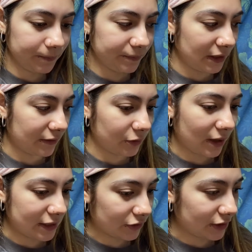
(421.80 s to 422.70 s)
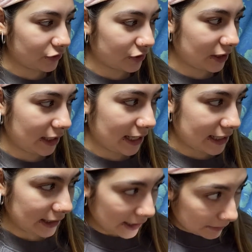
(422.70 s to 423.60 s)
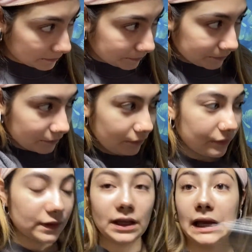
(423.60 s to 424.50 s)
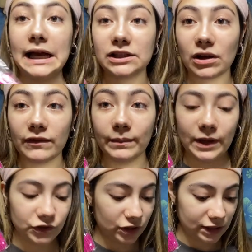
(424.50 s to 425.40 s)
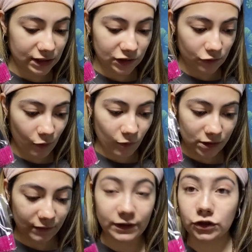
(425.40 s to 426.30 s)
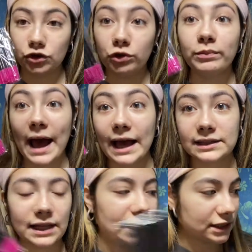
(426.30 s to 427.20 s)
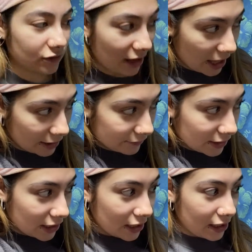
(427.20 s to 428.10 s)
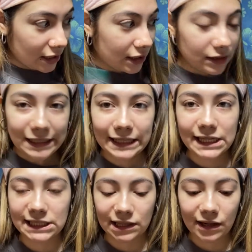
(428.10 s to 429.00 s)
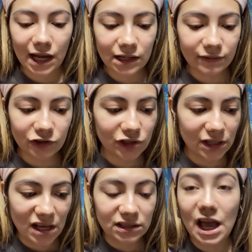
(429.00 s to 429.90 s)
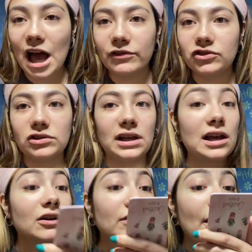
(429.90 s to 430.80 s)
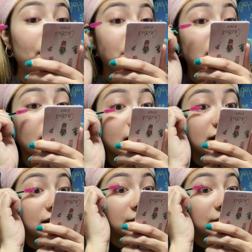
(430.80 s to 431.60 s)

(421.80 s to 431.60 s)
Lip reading: if you guys are interested in getting them. I still have a bunch. This is one of the 2 packs that I still have. Like I said, they're kind of just nice to have laying around because